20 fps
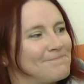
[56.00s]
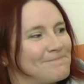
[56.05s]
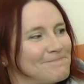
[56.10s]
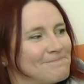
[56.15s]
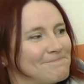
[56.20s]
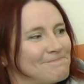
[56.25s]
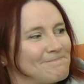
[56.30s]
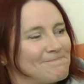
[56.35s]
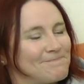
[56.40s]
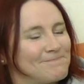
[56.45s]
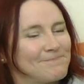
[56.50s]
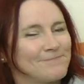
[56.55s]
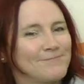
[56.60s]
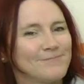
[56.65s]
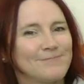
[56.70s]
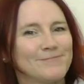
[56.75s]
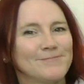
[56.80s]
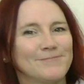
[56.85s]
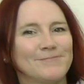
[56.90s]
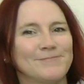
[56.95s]

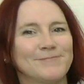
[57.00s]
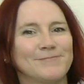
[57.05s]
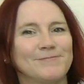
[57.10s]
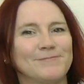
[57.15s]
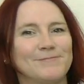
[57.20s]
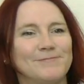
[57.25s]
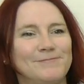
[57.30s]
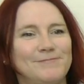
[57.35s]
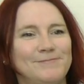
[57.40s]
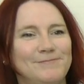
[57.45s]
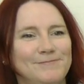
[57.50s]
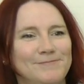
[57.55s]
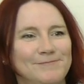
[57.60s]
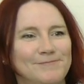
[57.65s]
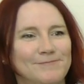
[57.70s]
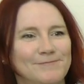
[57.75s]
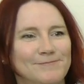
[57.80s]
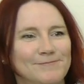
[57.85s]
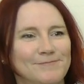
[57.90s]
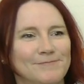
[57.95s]

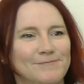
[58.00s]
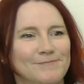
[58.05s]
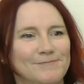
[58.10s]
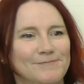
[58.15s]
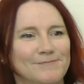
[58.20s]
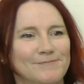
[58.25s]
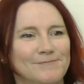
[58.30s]
This person isn't speaking.